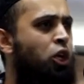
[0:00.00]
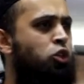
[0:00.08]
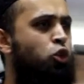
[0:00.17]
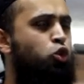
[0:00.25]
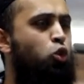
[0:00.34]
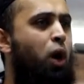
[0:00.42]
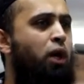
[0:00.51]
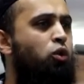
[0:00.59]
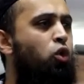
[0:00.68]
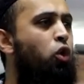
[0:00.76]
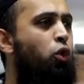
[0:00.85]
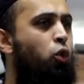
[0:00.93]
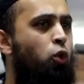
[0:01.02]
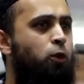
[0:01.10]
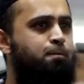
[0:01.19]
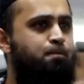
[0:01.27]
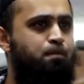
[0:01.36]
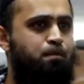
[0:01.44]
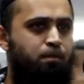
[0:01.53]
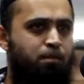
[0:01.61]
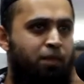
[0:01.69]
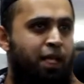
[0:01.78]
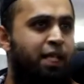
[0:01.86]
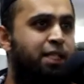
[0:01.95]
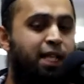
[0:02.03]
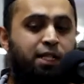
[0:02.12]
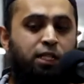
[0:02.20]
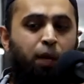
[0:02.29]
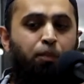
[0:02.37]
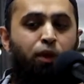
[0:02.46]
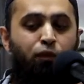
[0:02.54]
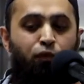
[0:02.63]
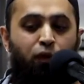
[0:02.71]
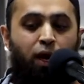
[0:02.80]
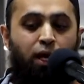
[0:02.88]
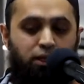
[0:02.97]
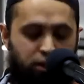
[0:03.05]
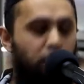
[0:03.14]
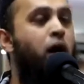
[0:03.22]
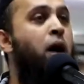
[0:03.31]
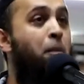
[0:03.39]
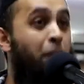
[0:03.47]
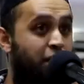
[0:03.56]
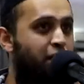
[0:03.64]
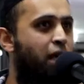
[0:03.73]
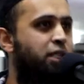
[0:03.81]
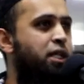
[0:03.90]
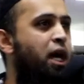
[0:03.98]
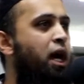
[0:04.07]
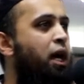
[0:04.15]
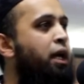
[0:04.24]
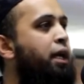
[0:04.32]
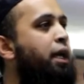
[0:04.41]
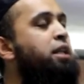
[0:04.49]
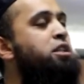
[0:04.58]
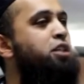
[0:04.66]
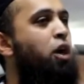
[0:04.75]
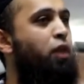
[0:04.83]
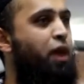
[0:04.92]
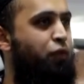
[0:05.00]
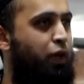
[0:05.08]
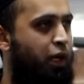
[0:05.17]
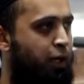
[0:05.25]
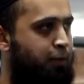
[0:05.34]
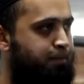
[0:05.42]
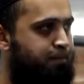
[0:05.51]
So Tuan Guru, he sets up the first madrasa in South Africa.